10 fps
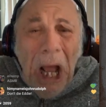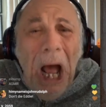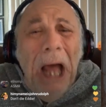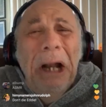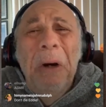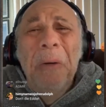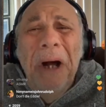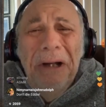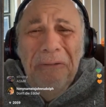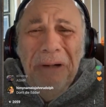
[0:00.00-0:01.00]
I don't
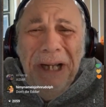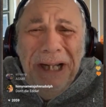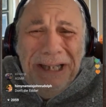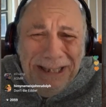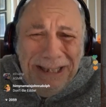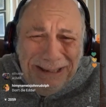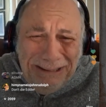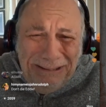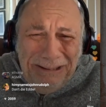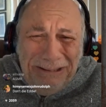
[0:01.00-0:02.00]
want to read this
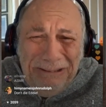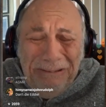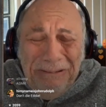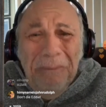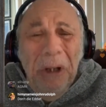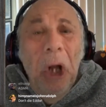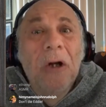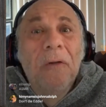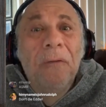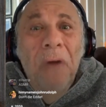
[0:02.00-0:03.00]
to you.
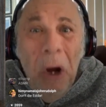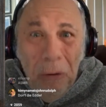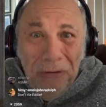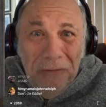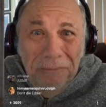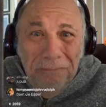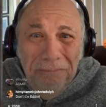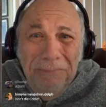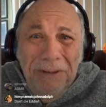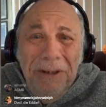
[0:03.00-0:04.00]
Look, folks,
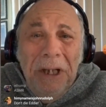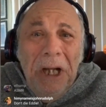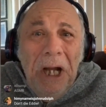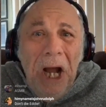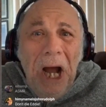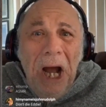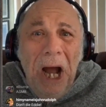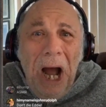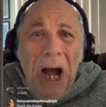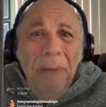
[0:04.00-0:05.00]

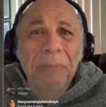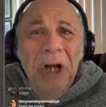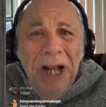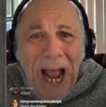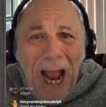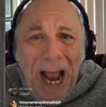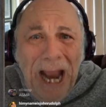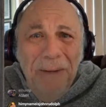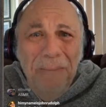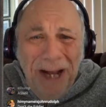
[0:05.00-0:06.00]
I'm going to
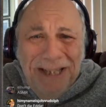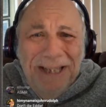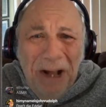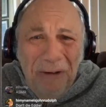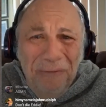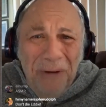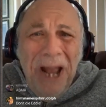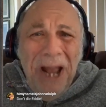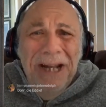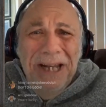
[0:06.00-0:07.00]
hang myself
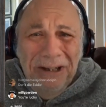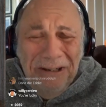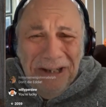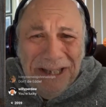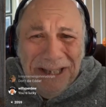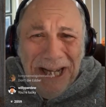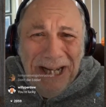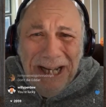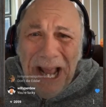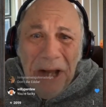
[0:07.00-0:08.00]
right here at
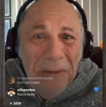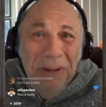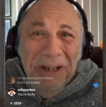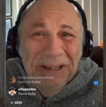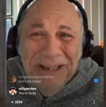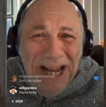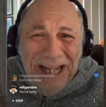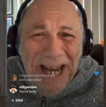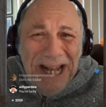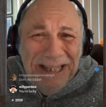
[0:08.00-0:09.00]
CNN because I
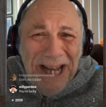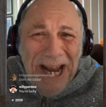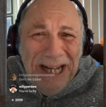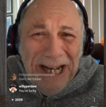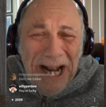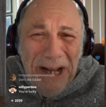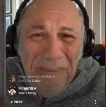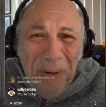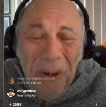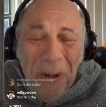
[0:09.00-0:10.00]
can't take it
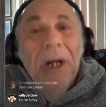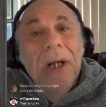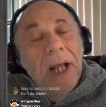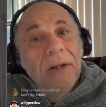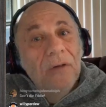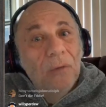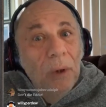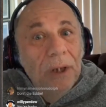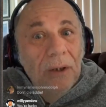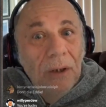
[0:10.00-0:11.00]
anymore. That's
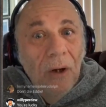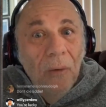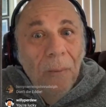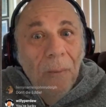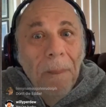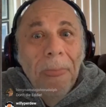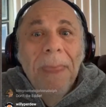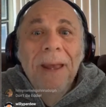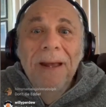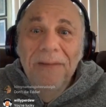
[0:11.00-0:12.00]
when you know
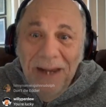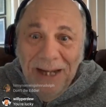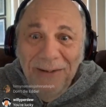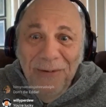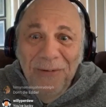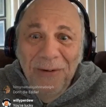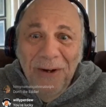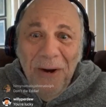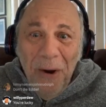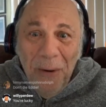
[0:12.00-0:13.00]
things
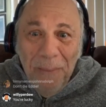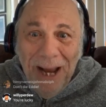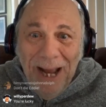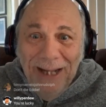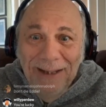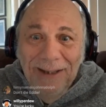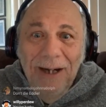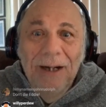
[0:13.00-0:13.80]
are bad.